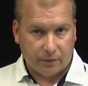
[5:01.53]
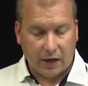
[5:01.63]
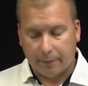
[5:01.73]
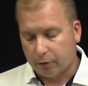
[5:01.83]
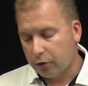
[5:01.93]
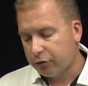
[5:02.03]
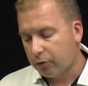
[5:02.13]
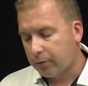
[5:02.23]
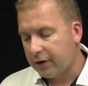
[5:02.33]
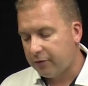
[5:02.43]
Now,
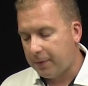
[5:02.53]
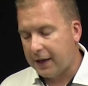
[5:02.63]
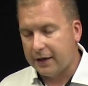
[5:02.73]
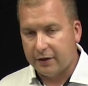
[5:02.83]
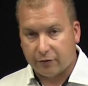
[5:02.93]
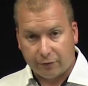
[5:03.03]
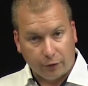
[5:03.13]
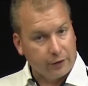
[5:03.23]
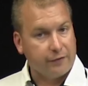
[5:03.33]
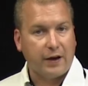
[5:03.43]
Moroso Race Pan is
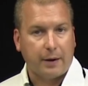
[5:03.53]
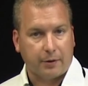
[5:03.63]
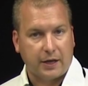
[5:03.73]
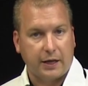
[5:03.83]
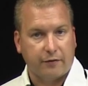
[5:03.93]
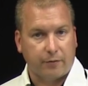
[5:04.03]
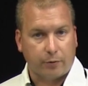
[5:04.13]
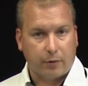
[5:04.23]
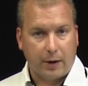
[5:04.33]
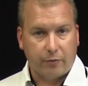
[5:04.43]
fully fabricated from
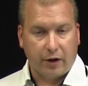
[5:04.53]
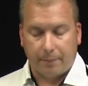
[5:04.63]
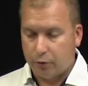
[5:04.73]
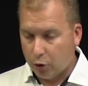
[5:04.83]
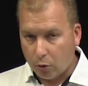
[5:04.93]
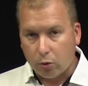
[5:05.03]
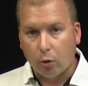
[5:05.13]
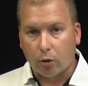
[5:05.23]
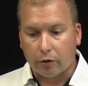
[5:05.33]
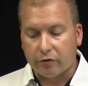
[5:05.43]
the ground up, no
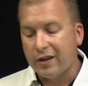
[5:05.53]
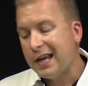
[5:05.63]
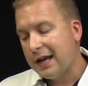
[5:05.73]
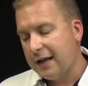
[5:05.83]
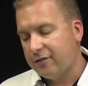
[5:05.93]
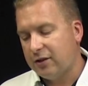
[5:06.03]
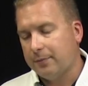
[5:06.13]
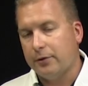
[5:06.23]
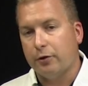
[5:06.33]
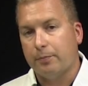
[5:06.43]
cores, and
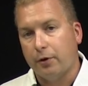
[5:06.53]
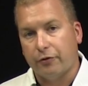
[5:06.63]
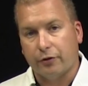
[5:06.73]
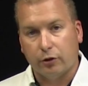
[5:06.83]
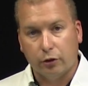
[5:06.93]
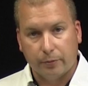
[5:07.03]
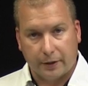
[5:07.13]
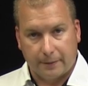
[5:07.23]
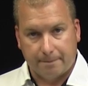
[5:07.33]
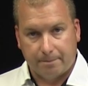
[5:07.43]
typically are built in
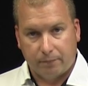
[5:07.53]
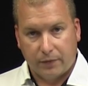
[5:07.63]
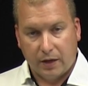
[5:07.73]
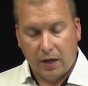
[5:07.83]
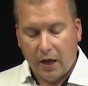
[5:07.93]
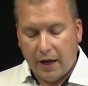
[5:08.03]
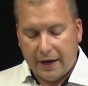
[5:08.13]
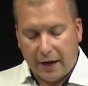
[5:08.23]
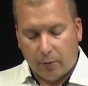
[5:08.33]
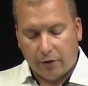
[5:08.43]
aluminum.
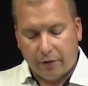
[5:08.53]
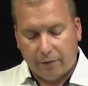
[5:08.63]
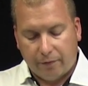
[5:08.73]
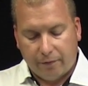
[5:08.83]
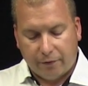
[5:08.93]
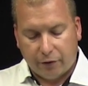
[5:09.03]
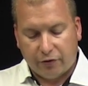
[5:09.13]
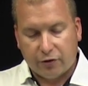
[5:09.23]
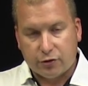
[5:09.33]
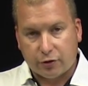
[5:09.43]
Now, one of the
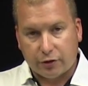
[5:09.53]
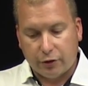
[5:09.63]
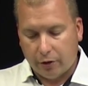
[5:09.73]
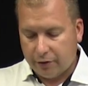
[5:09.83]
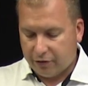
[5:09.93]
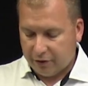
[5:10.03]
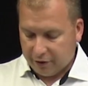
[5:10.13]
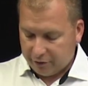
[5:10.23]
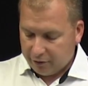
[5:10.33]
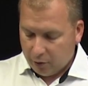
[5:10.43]
first things you're going to notice
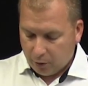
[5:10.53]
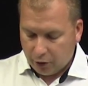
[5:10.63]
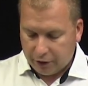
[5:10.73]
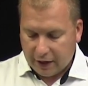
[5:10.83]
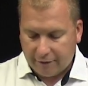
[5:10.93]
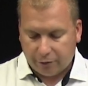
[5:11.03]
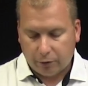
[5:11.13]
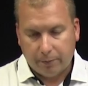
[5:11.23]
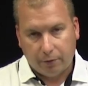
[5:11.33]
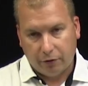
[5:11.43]
is we only have
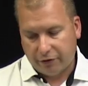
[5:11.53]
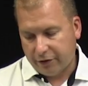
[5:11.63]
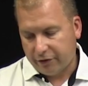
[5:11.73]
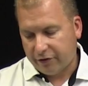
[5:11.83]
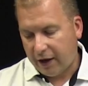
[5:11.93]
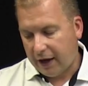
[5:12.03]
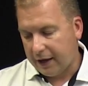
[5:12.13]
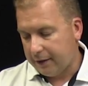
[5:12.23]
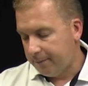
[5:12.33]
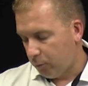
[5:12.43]
3 bolts on the
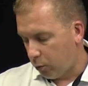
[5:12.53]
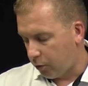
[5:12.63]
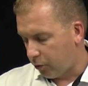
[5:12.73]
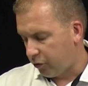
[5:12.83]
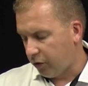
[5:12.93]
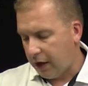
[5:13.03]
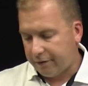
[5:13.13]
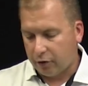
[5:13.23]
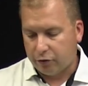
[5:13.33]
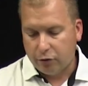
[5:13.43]
side, where we still
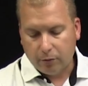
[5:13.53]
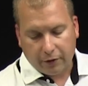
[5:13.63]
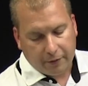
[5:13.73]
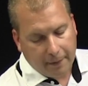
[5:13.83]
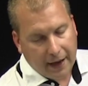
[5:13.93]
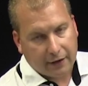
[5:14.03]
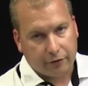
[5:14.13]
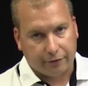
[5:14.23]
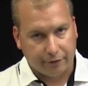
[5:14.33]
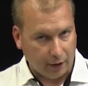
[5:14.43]
have our 2 on the back
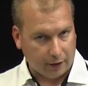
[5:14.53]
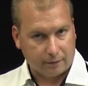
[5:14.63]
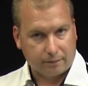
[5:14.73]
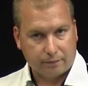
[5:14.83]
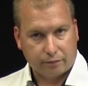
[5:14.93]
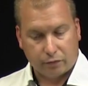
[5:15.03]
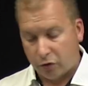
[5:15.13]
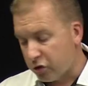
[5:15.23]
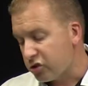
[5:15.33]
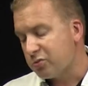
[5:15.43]
and the front.
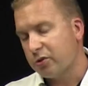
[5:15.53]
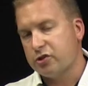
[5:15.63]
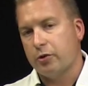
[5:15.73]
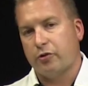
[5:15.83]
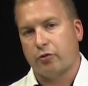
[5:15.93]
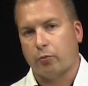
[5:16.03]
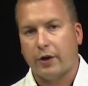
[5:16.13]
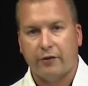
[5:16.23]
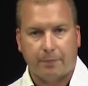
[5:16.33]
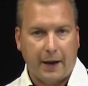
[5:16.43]
This is what's known as a
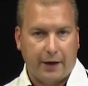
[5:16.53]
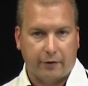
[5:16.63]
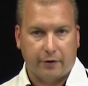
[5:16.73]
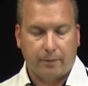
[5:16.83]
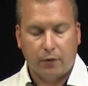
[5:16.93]
race pattern.